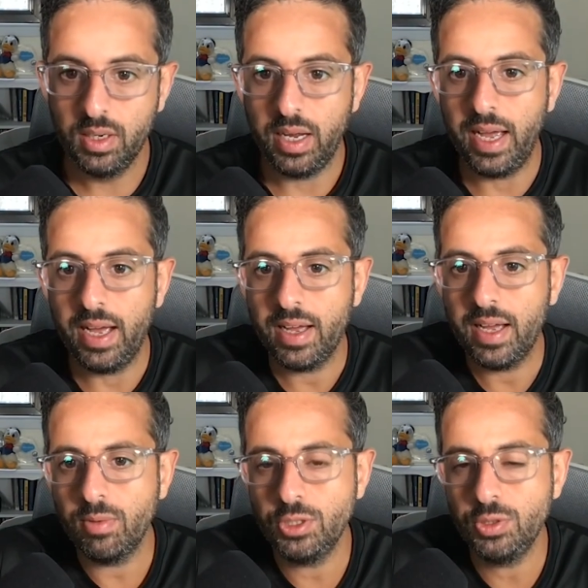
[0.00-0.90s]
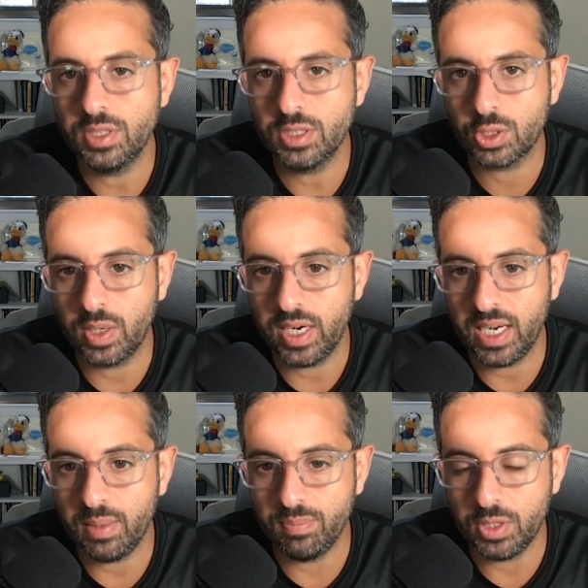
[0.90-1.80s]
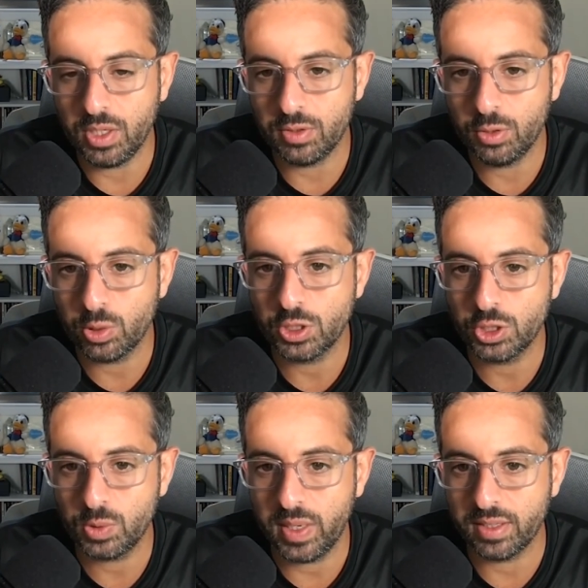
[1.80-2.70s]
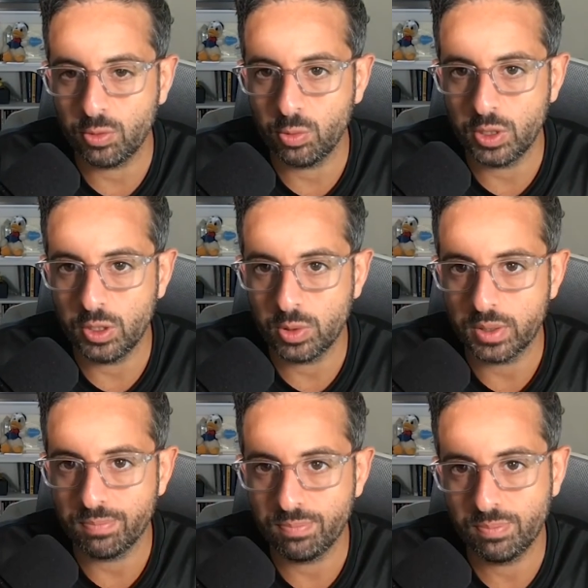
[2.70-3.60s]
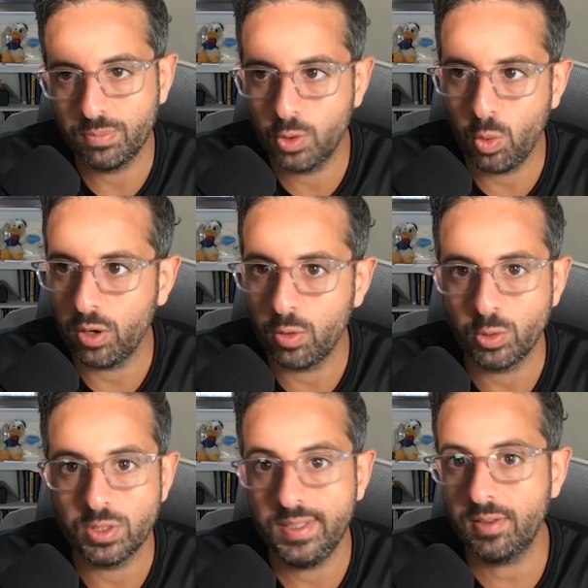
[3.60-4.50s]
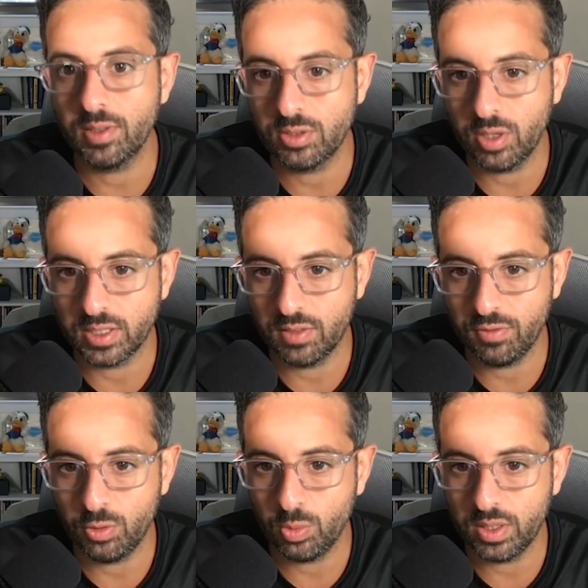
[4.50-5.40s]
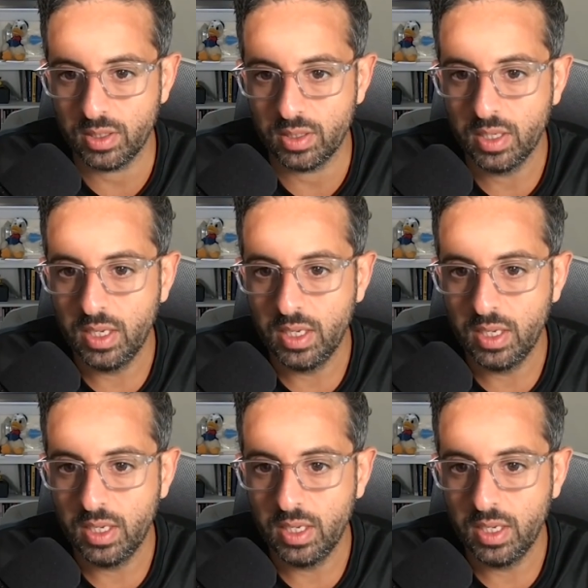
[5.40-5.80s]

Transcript: How would you describe, your strength or your quote unquote secret sauce, if you will,